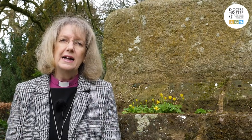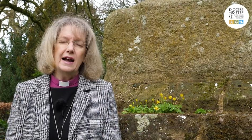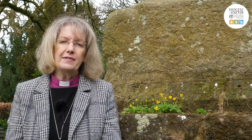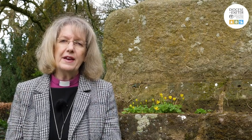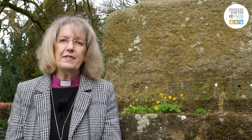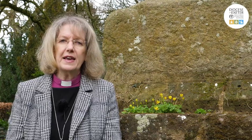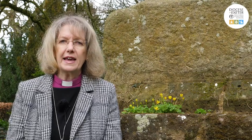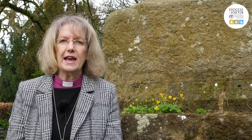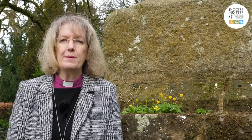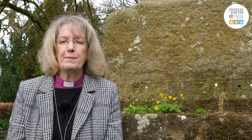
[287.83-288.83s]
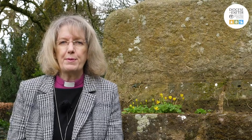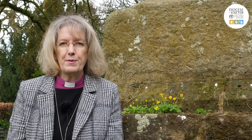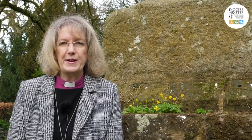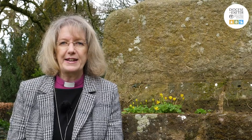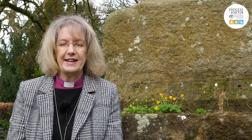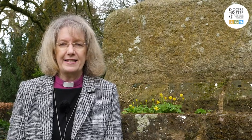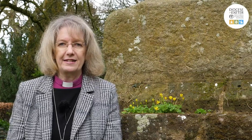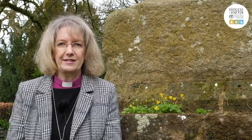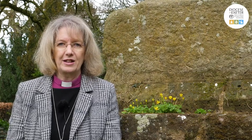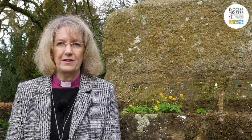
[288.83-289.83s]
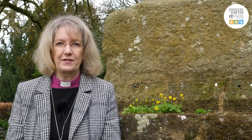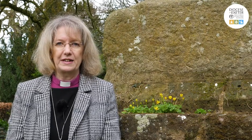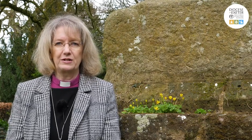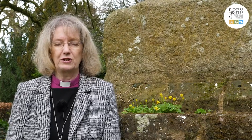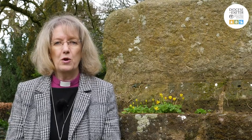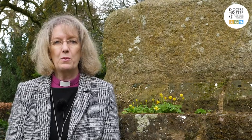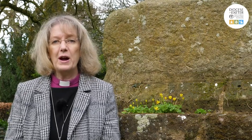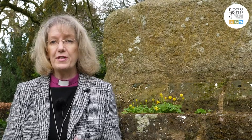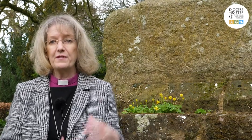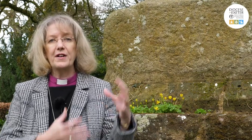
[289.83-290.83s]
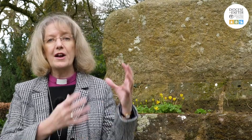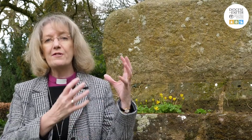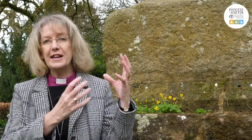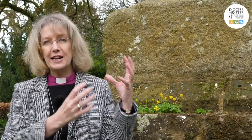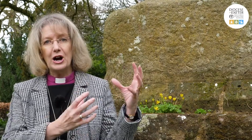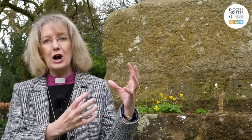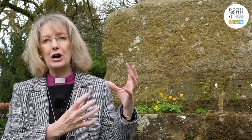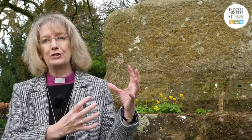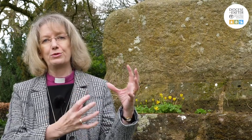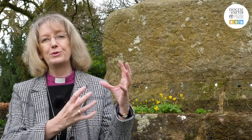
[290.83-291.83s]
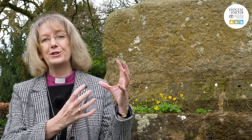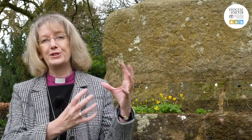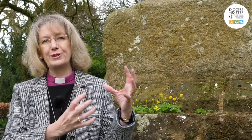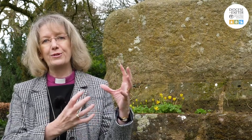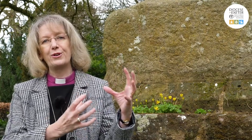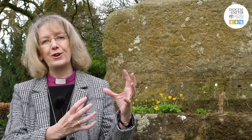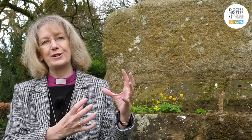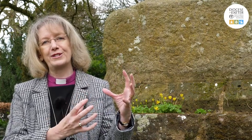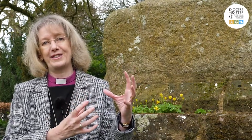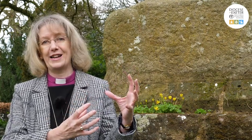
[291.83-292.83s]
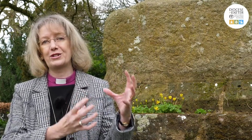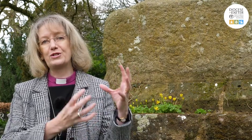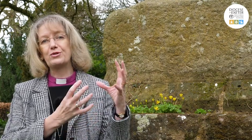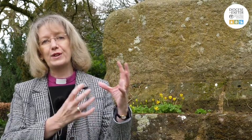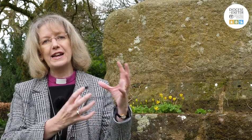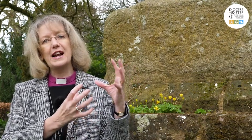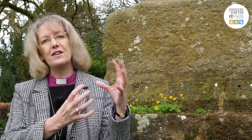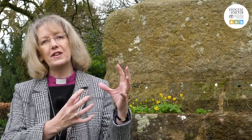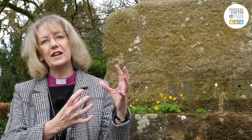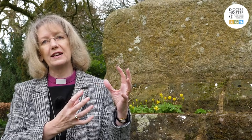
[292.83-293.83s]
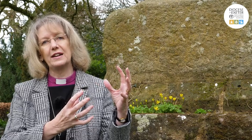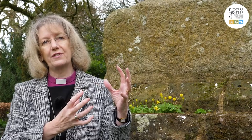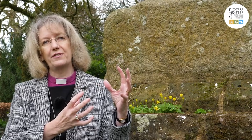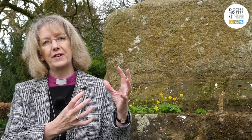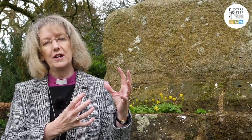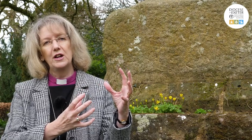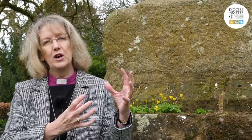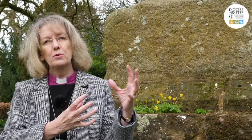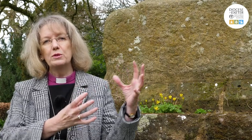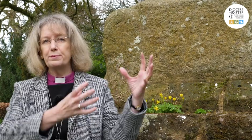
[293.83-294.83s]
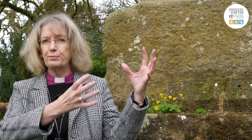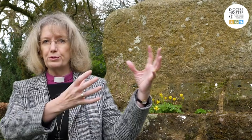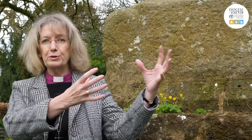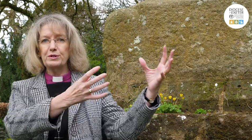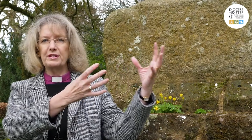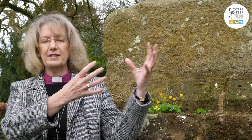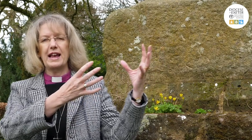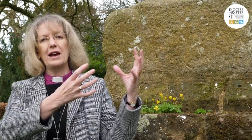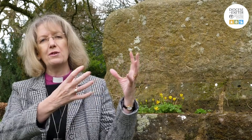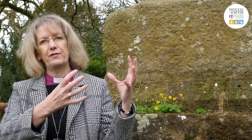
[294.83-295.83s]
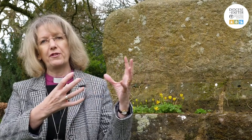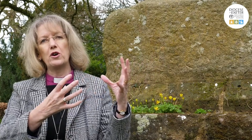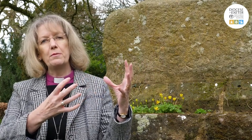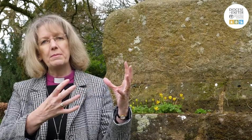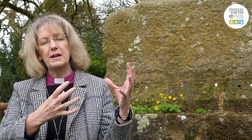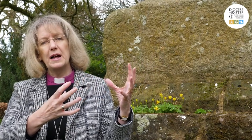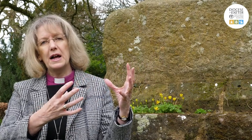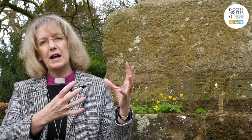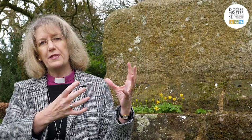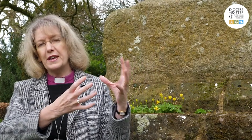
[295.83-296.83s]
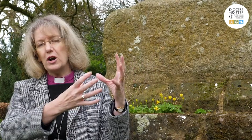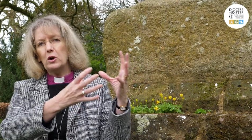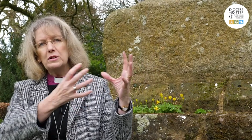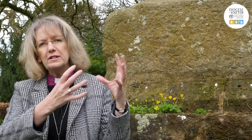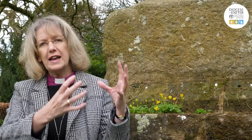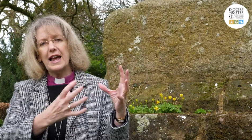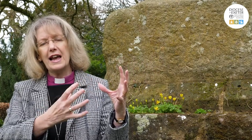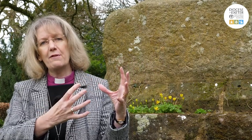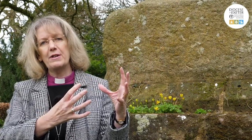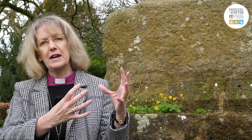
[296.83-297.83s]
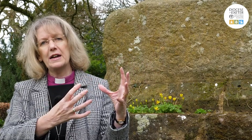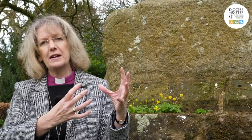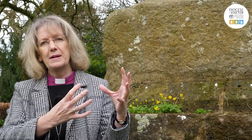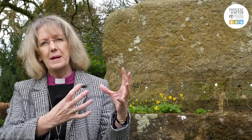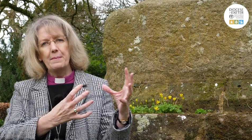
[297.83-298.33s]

And then there came a point in the service where the very large wooden cross, that tree of life, was brought down from the altar area,